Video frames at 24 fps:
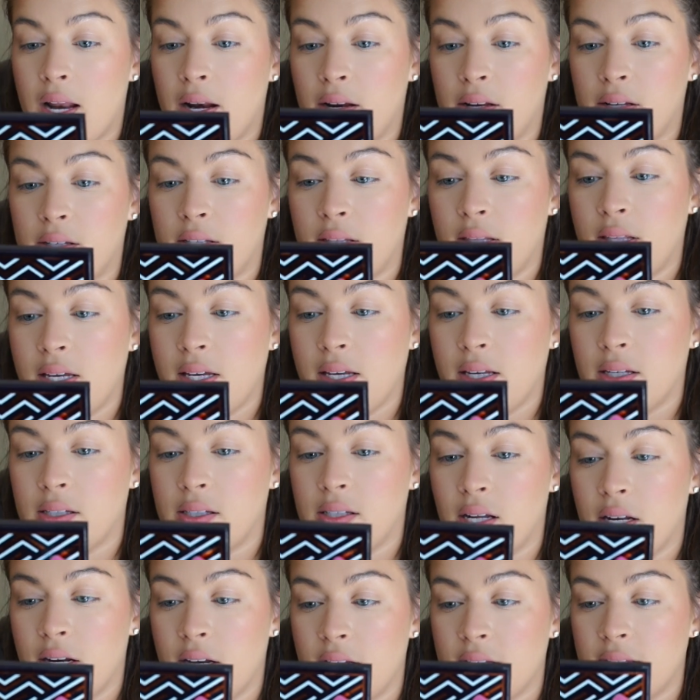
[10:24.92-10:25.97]
And it's the
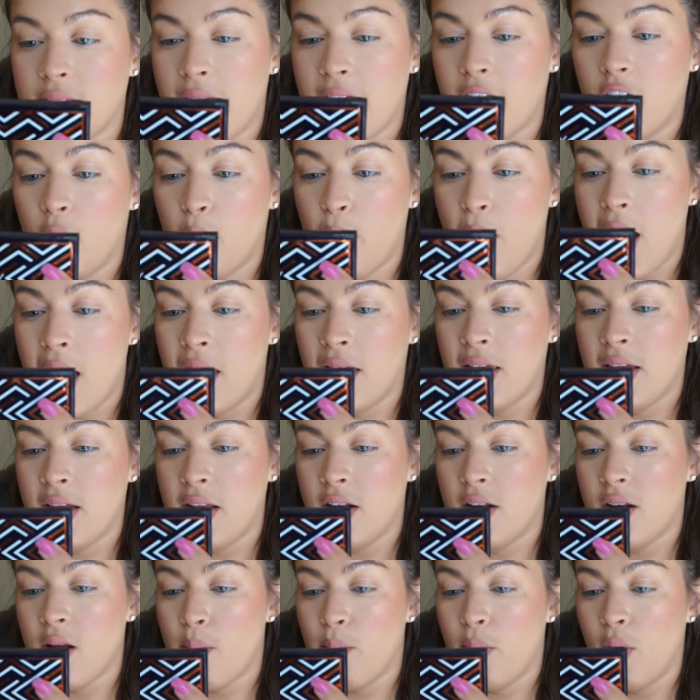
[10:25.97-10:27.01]
Sun Designer palette
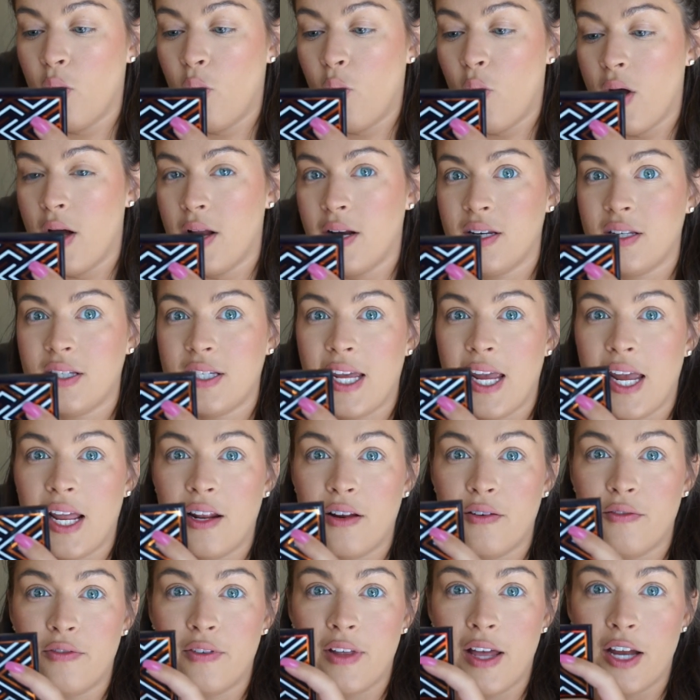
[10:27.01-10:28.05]
#1
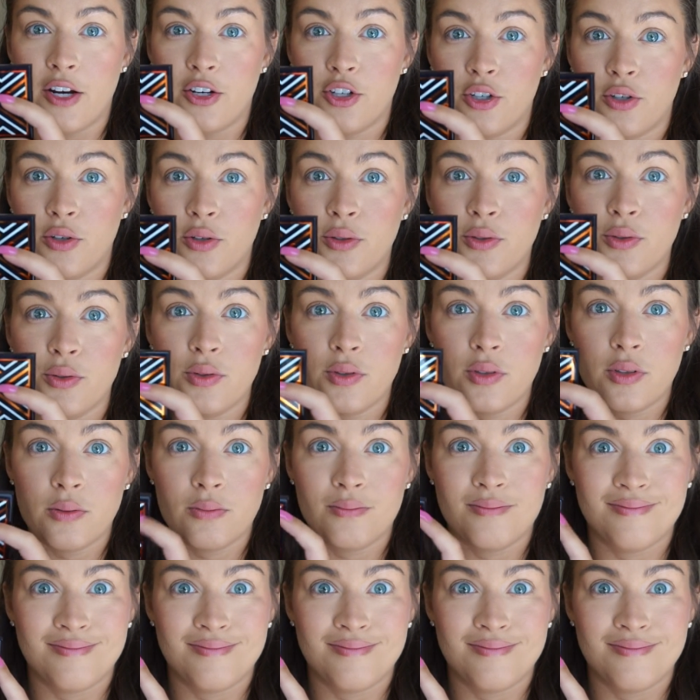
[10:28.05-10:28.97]
Tan and Flash Cruise.